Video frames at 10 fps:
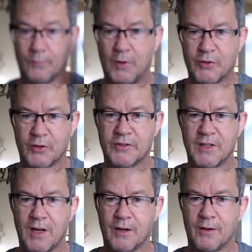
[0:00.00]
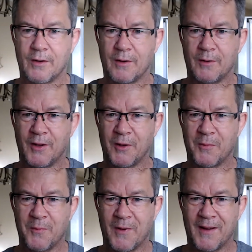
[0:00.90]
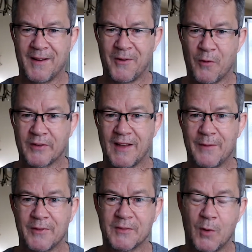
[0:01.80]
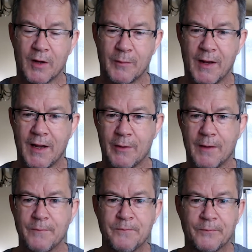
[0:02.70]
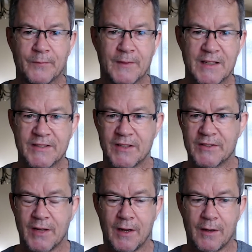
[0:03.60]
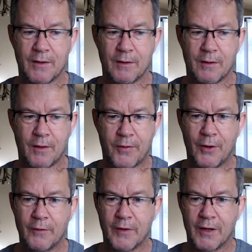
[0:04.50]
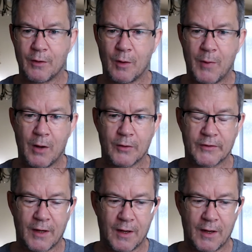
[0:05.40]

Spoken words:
you can see, I a little overslept this morning, but anyway, this is a third video about